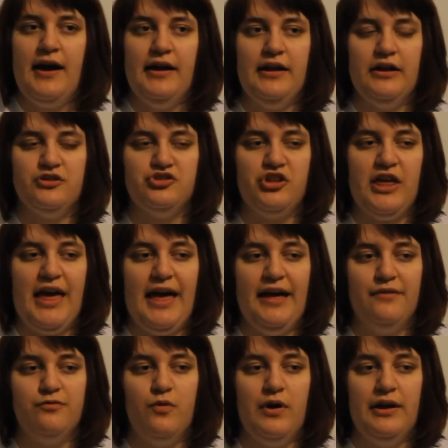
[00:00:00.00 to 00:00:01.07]
I actually
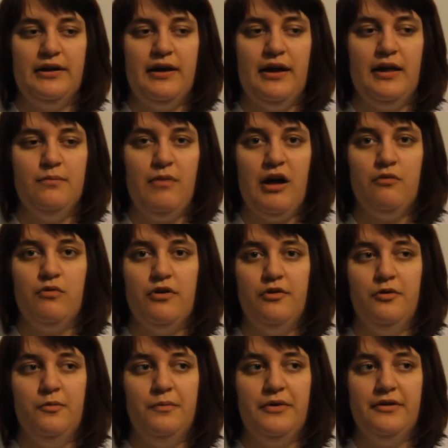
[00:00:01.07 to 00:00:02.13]
have one in my
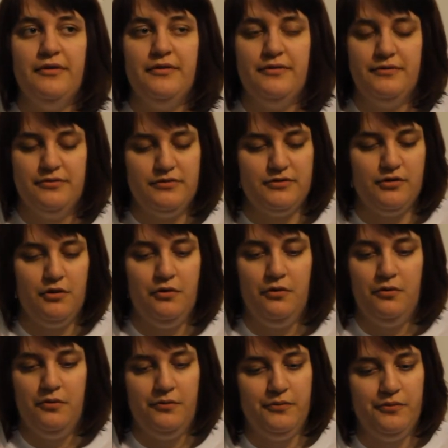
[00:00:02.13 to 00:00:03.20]
room,
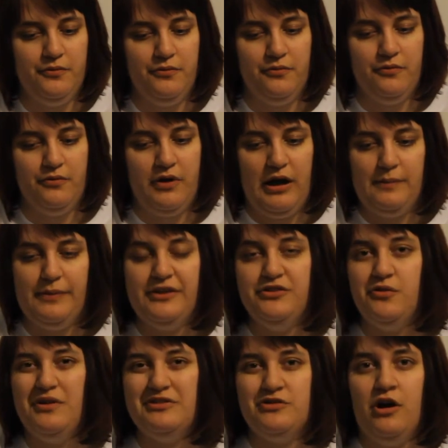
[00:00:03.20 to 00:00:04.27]
so I've been
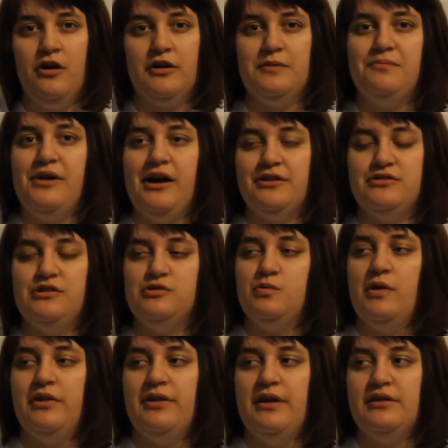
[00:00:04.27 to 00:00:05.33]
doing target practice
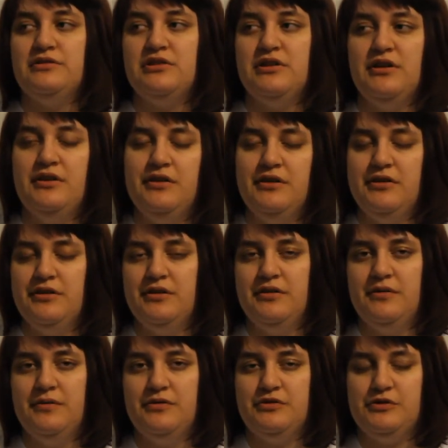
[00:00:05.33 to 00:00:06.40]
with it.
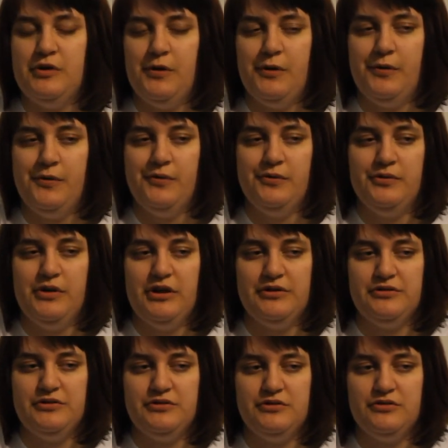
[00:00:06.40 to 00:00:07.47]
So
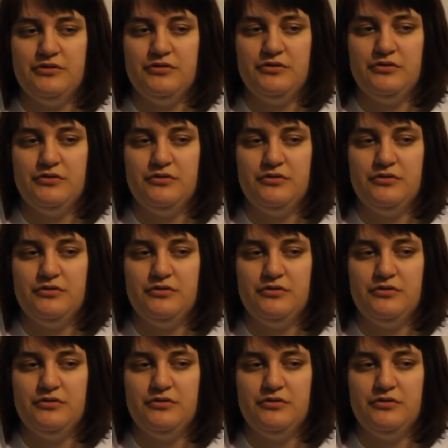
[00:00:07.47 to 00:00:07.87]
it's